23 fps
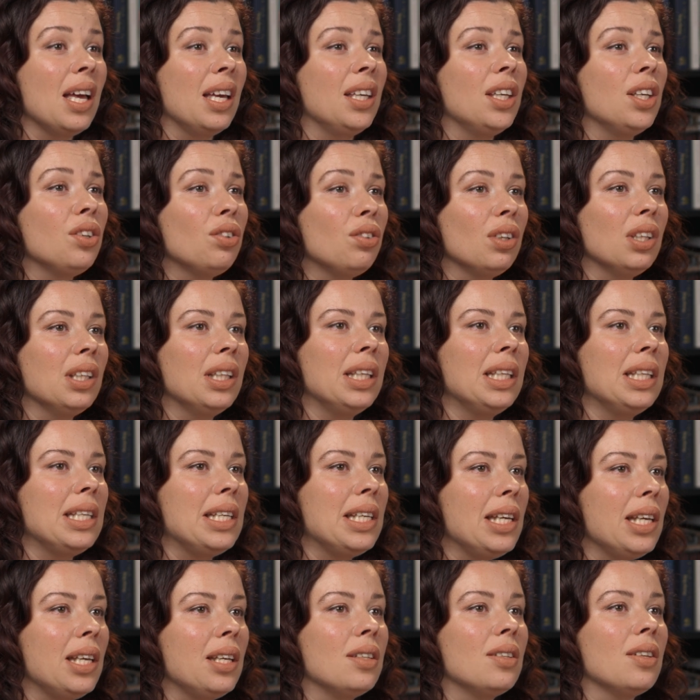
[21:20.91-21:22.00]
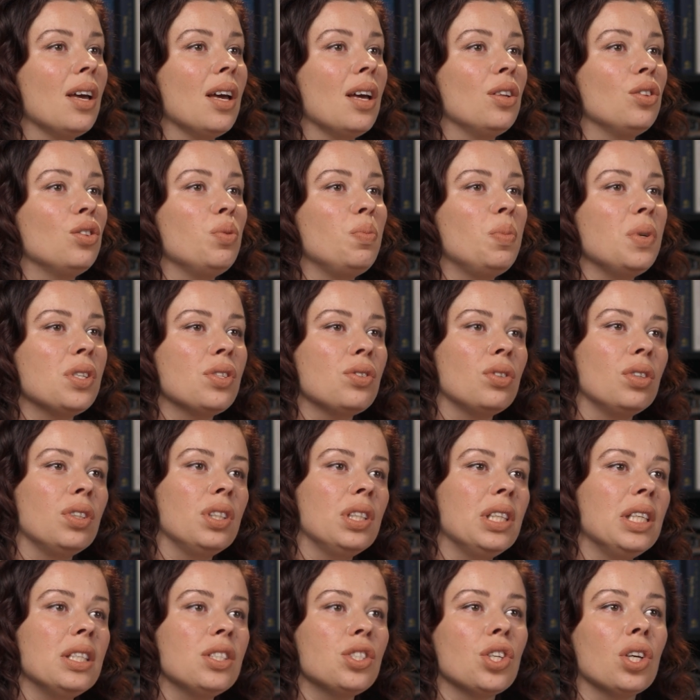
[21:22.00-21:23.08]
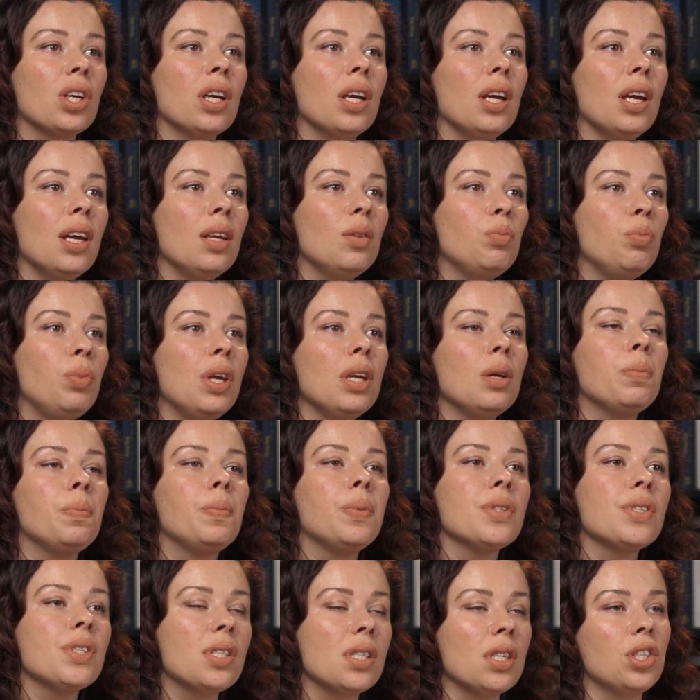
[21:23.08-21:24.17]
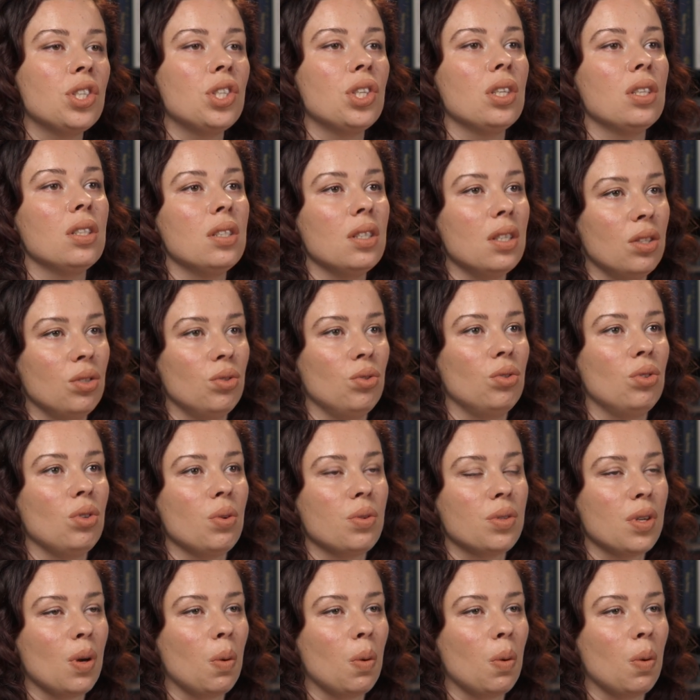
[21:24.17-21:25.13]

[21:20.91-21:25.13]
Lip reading: you really need to be strategic in being positioned into those